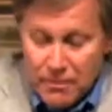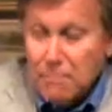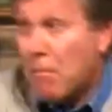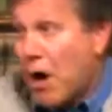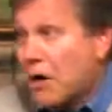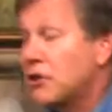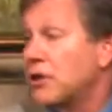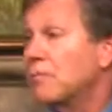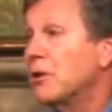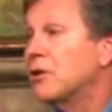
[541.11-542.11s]
Mara
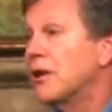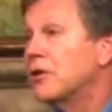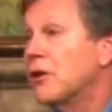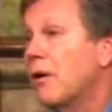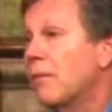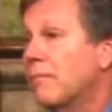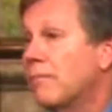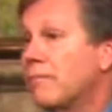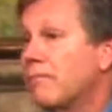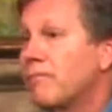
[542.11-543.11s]
seemed to think so.
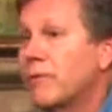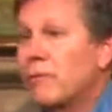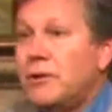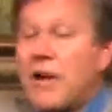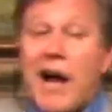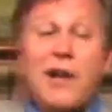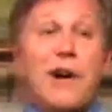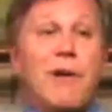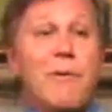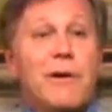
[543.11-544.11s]
What did I
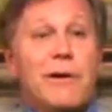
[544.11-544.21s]
know?